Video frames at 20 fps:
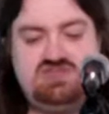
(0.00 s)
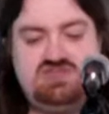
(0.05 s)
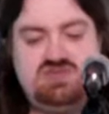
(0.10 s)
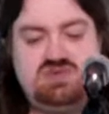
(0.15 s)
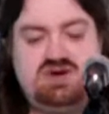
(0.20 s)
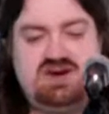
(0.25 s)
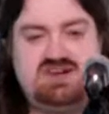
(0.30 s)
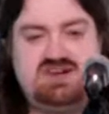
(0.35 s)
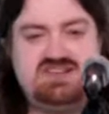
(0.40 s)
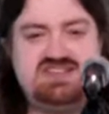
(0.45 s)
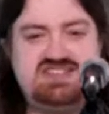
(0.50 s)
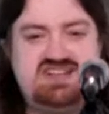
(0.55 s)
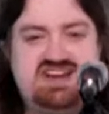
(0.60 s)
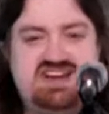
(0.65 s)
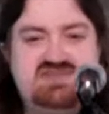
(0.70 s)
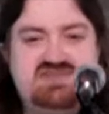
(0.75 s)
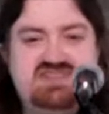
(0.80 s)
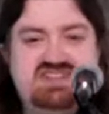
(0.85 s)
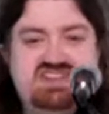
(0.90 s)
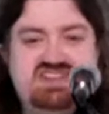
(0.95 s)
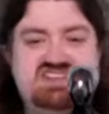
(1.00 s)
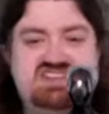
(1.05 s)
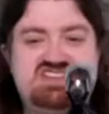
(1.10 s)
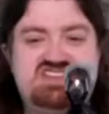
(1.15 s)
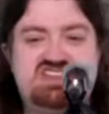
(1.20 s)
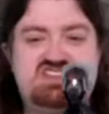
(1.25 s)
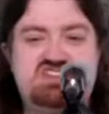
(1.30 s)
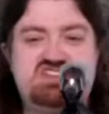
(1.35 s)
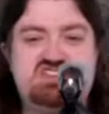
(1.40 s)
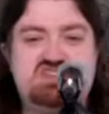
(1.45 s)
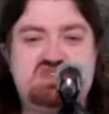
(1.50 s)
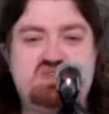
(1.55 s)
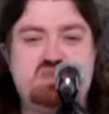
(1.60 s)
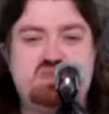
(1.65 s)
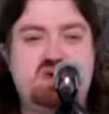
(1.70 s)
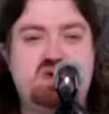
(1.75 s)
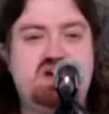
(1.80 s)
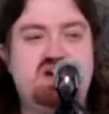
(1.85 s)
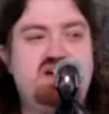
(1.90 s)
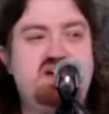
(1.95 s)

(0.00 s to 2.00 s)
artists that I've been listening to